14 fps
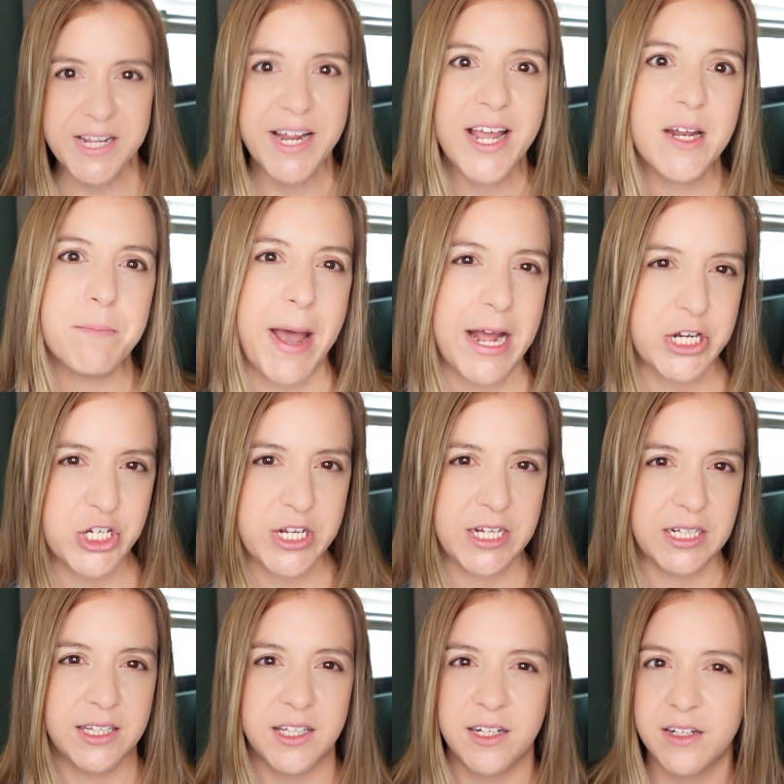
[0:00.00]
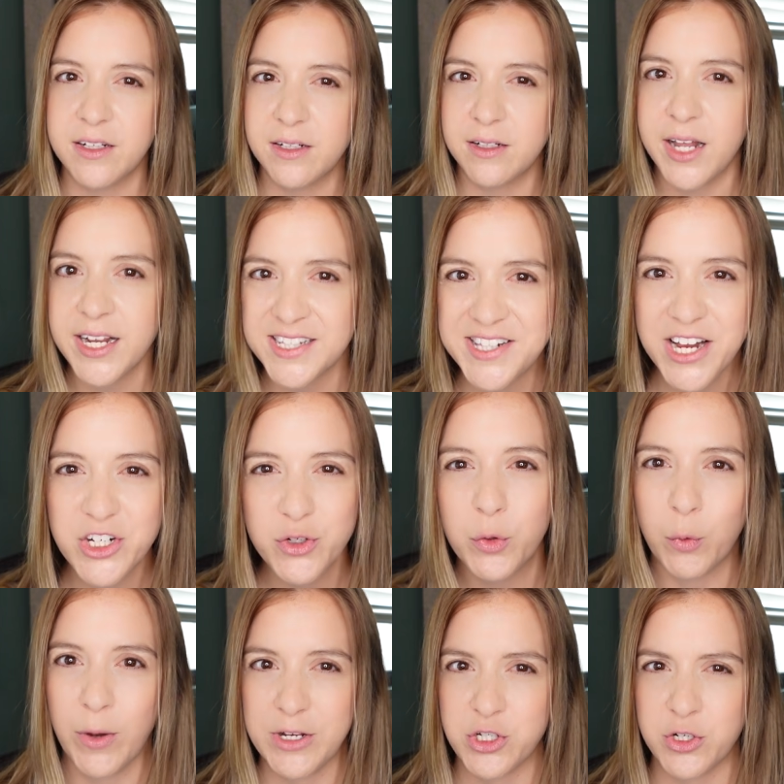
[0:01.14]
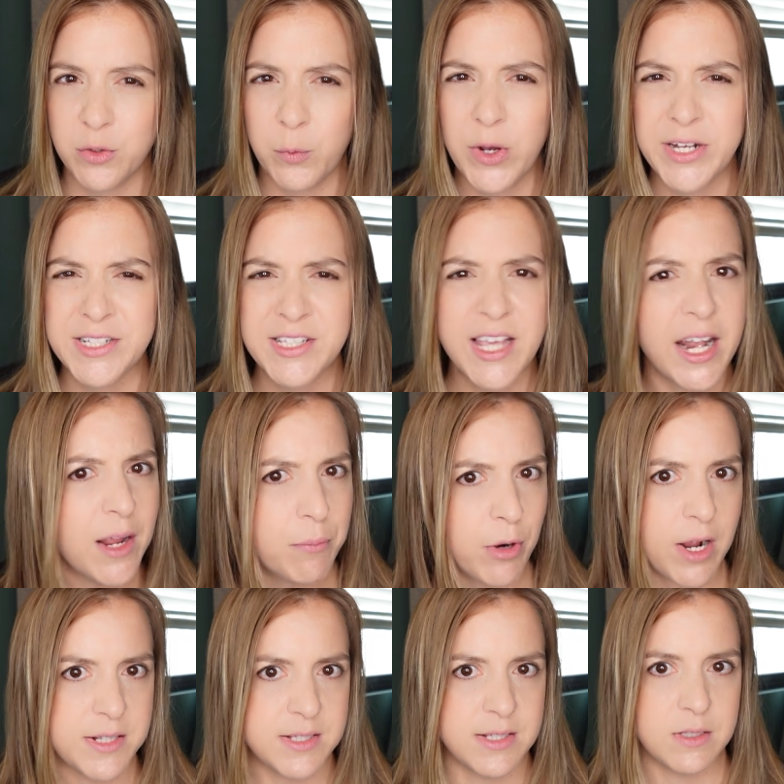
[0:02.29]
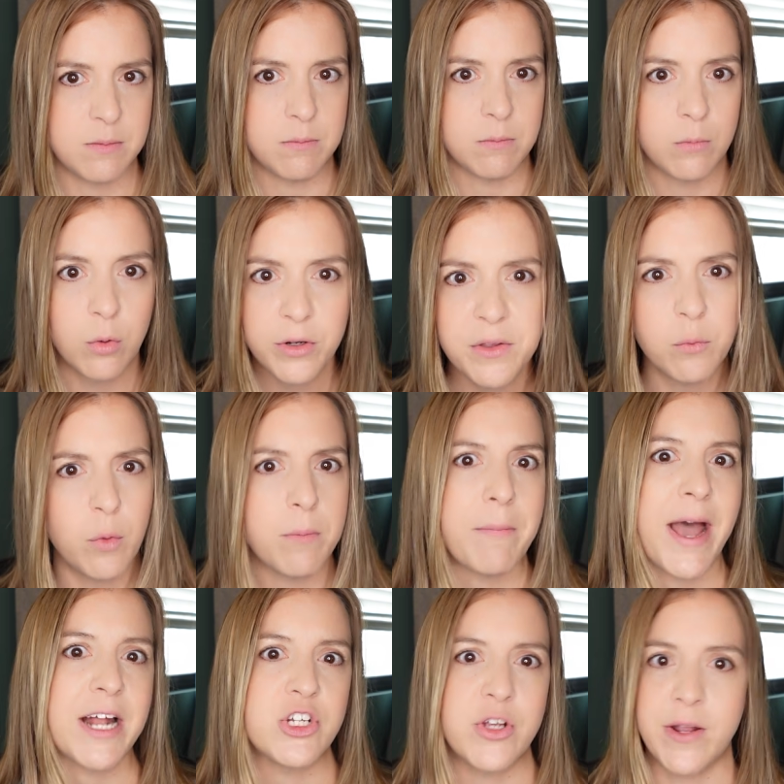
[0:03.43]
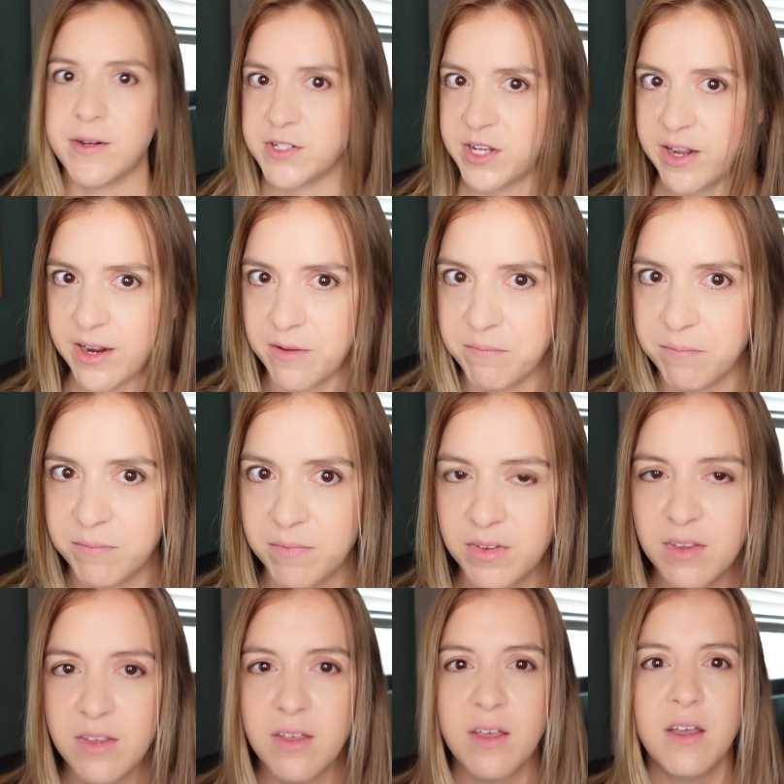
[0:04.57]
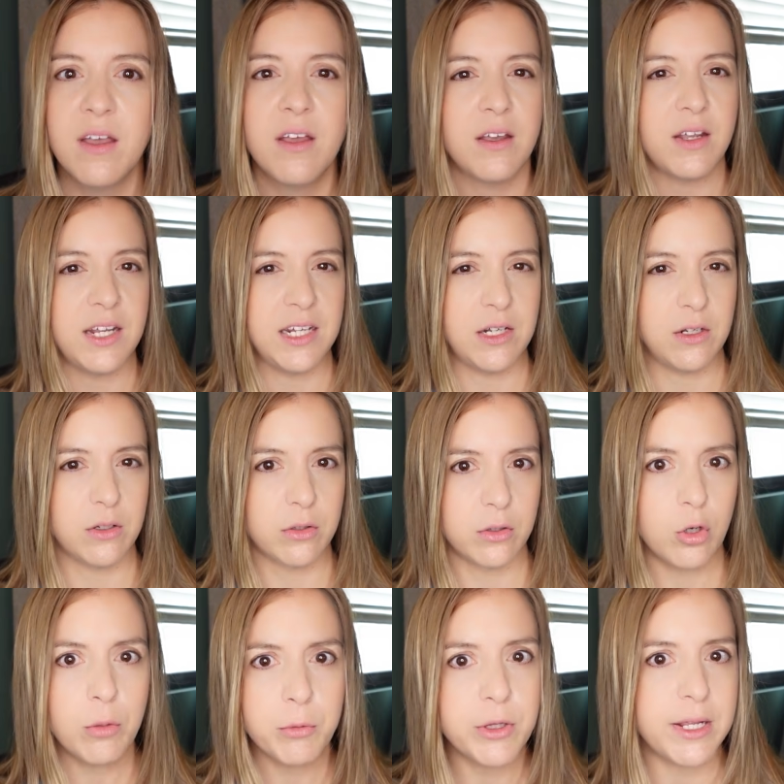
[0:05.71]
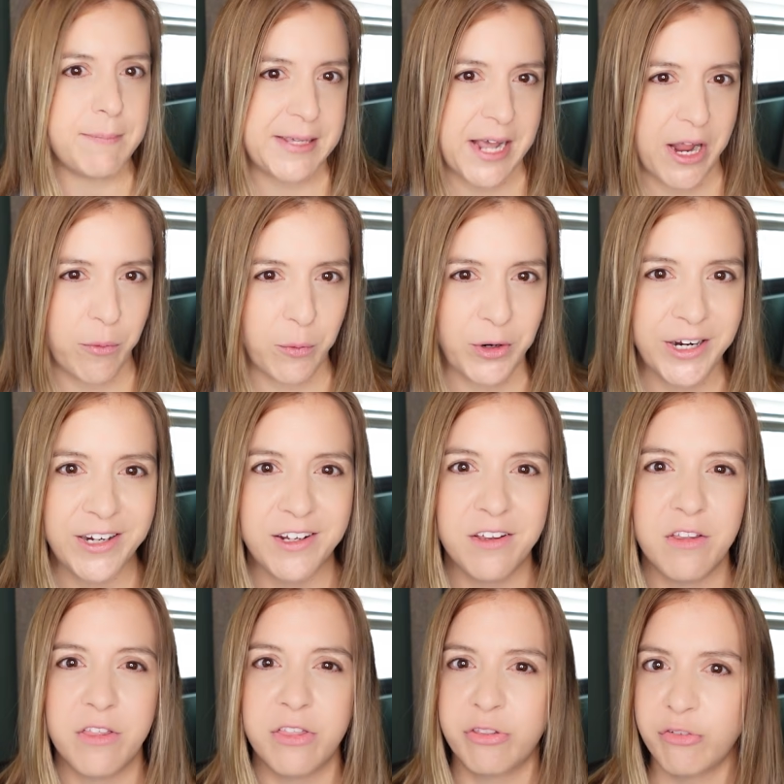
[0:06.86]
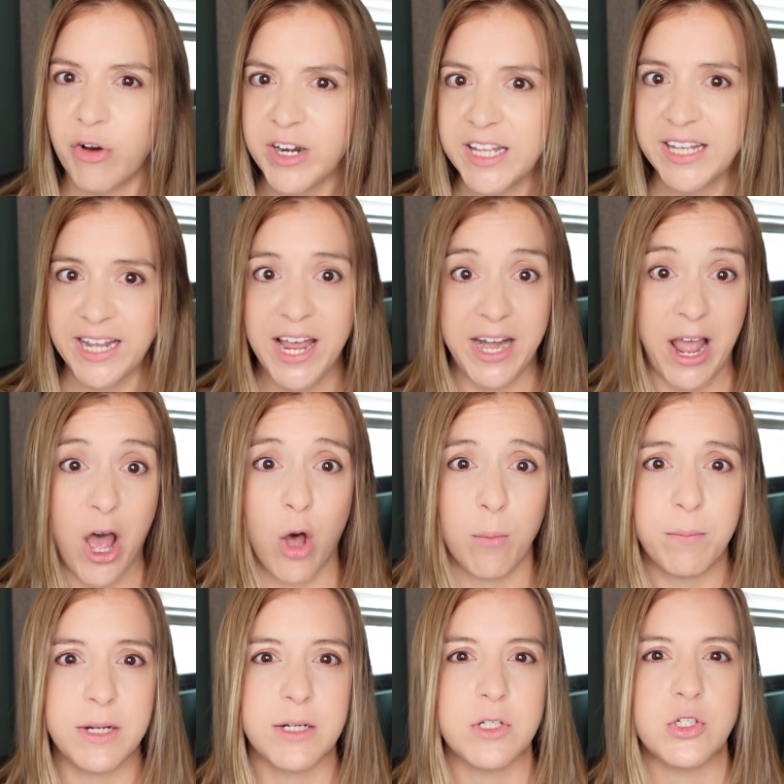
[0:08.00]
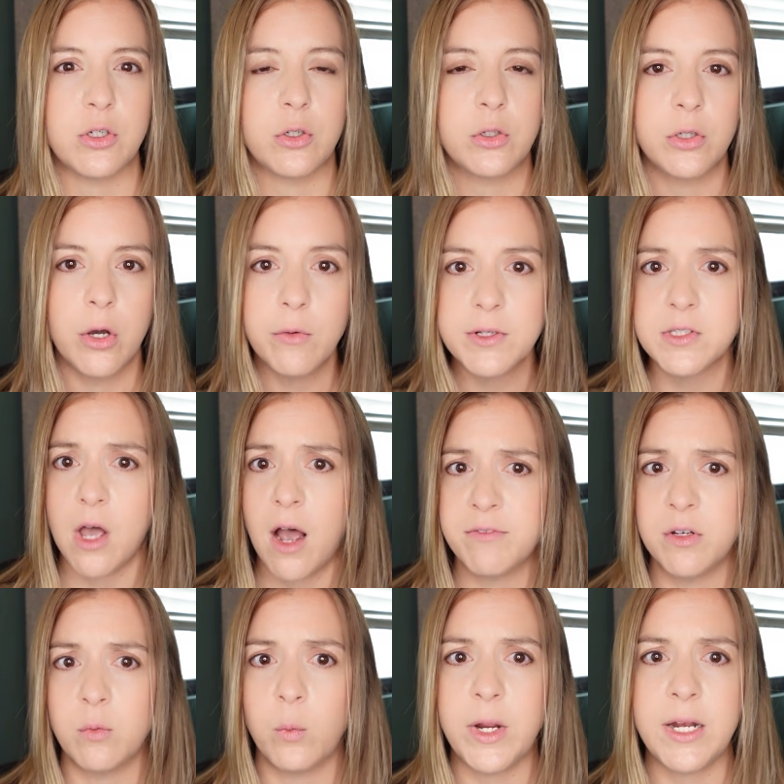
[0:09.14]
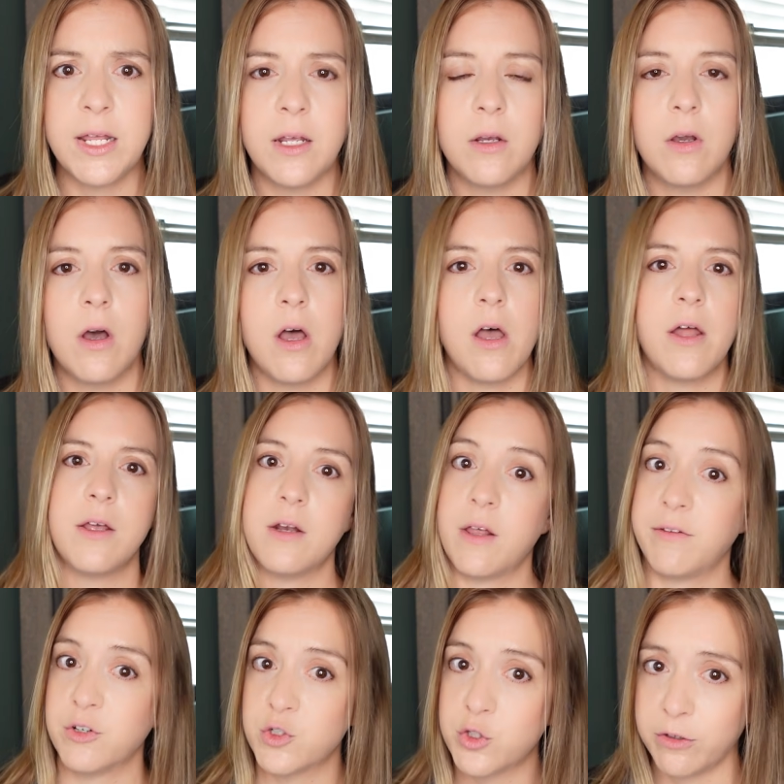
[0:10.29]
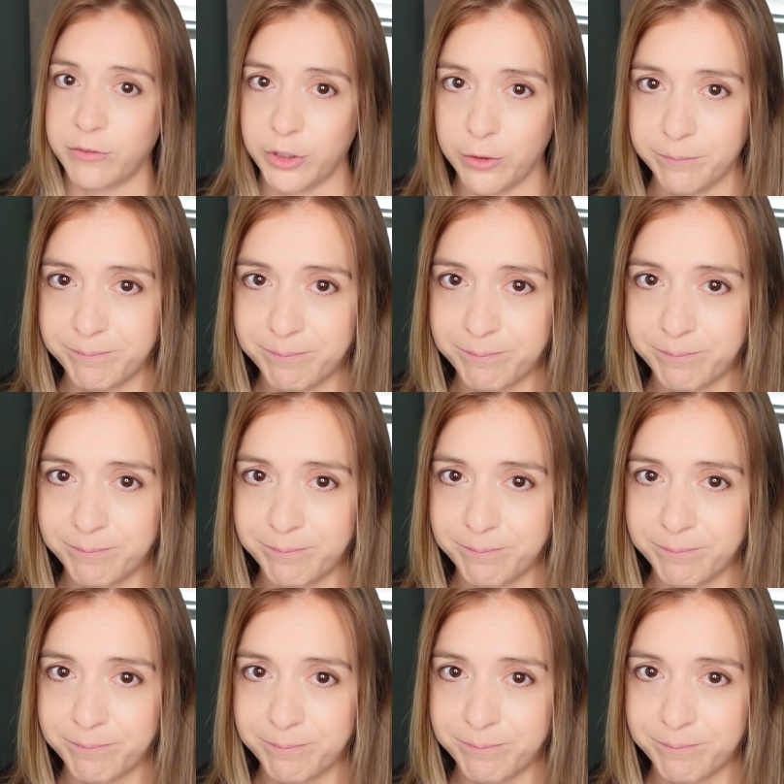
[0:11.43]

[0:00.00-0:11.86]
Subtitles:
I had batching, the next natural question was, can I process more than one batch at a time? In normal API work, threading can help because your code is often waiting on another server.